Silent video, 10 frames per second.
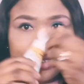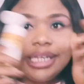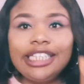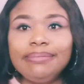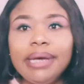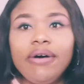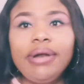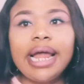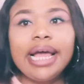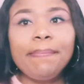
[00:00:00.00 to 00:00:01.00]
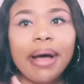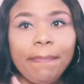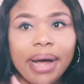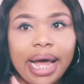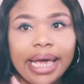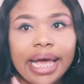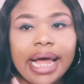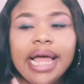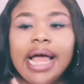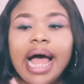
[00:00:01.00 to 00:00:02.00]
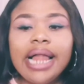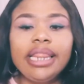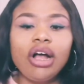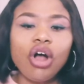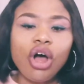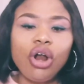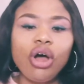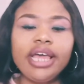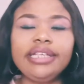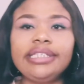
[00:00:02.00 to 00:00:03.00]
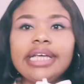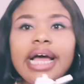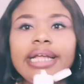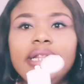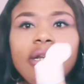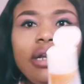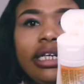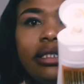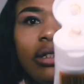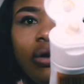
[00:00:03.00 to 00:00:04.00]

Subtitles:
It smells like papaya, and the color inside, it